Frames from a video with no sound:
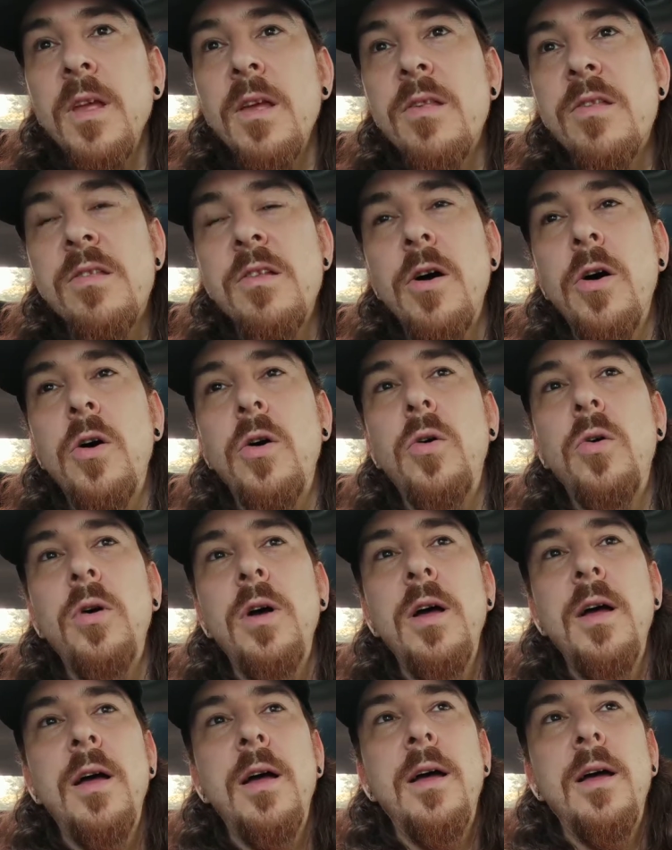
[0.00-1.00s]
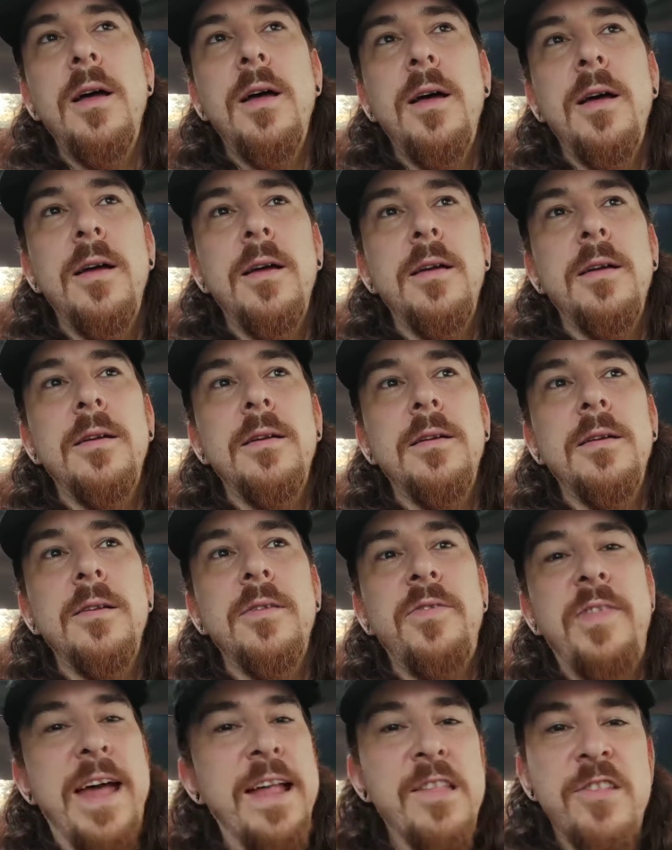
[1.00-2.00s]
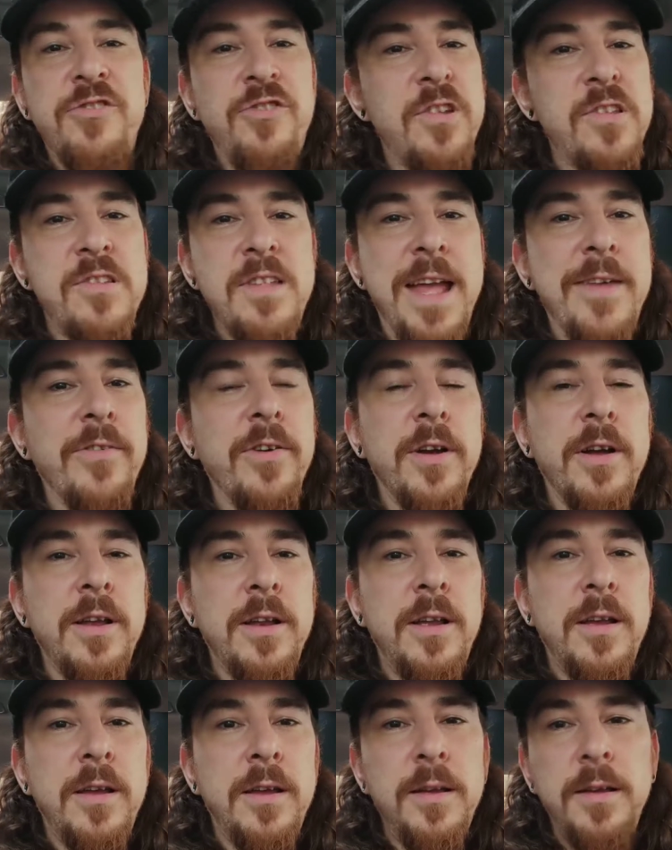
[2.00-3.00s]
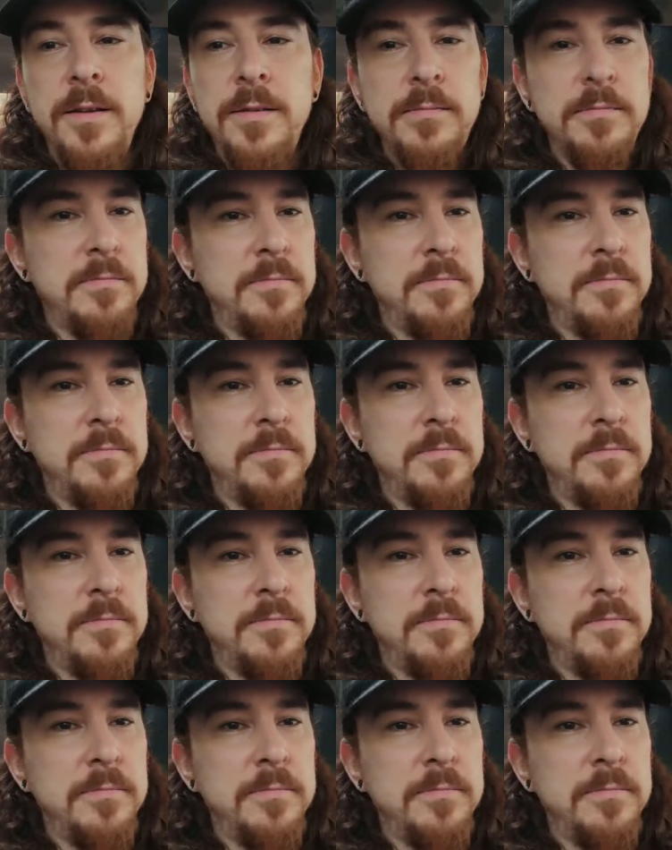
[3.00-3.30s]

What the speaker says: So that's just never gonna